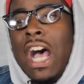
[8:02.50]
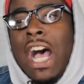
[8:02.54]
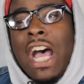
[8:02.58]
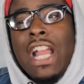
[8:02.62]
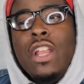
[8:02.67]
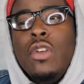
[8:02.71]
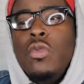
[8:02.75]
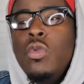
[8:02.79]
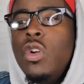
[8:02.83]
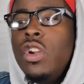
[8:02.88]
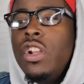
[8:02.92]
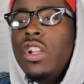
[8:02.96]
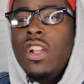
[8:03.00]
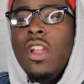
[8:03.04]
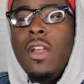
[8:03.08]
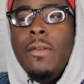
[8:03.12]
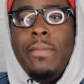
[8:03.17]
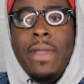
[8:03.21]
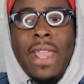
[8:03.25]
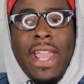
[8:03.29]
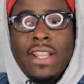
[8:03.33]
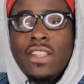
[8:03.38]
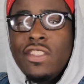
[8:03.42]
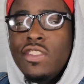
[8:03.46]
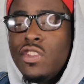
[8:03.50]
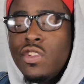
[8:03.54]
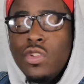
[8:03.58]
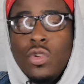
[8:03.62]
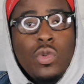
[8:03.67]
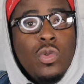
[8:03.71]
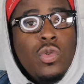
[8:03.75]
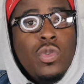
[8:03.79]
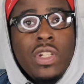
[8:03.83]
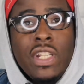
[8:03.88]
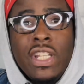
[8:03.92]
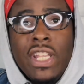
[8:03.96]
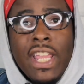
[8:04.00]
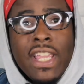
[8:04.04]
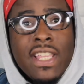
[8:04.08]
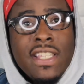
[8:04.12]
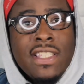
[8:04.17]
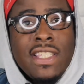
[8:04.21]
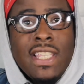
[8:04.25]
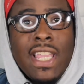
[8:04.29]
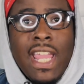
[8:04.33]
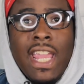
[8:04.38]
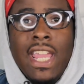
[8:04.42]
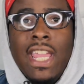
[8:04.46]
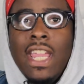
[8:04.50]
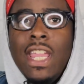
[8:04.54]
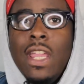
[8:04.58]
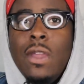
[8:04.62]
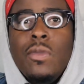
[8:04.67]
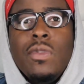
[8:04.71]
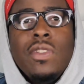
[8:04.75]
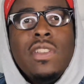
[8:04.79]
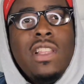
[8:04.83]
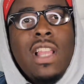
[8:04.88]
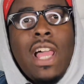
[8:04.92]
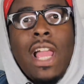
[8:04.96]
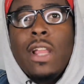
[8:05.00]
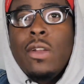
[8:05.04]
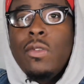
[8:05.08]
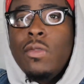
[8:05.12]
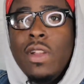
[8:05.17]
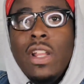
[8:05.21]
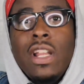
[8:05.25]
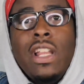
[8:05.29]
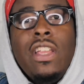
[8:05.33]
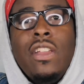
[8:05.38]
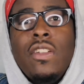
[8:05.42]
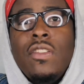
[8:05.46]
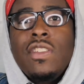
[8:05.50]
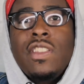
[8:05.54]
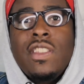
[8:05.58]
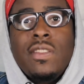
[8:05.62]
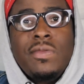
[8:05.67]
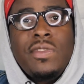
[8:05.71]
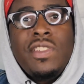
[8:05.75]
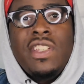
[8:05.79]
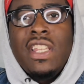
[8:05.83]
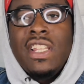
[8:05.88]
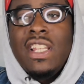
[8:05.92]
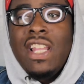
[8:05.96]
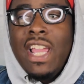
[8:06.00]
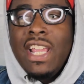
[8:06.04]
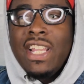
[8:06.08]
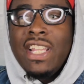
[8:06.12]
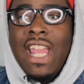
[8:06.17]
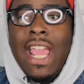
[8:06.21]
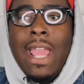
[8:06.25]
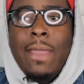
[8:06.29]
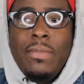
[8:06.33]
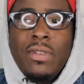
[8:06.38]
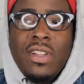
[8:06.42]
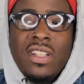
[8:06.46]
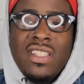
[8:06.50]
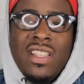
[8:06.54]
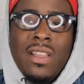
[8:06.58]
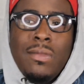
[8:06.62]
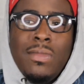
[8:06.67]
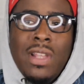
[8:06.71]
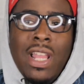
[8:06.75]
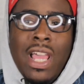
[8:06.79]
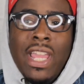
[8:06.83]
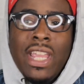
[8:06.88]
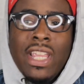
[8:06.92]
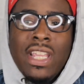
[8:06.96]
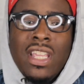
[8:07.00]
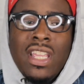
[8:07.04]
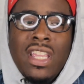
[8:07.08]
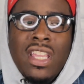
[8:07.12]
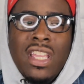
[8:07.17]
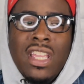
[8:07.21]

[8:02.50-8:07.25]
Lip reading: didn't want to come back to school the next day. It was like really on some shit like that, because I'm like,